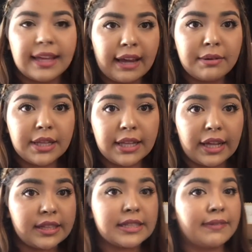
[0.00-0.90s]
think I really
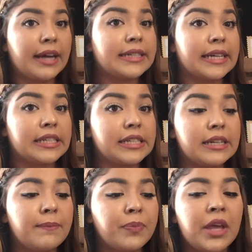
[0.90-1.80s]
like this
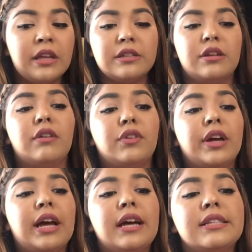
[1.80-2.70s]
foundation. So if you
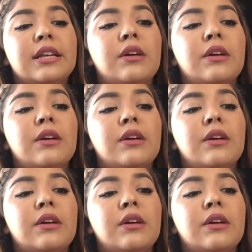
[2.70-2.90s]
guys